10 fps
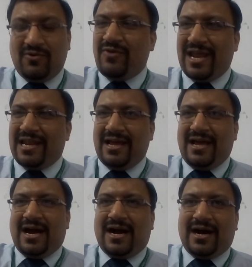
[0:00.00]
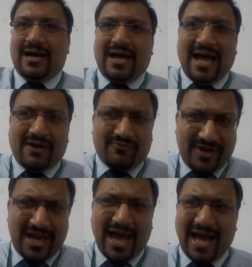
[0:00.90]

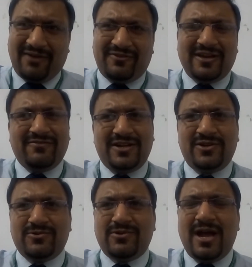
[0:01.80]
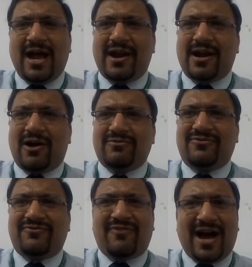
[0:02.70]
We have given you
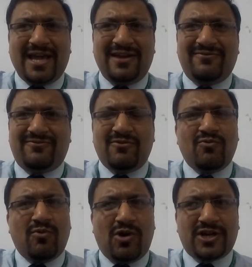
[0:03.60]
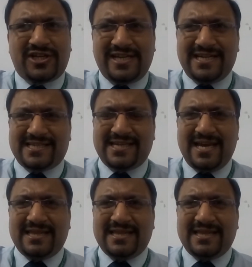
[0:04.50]
around 5 worksheets.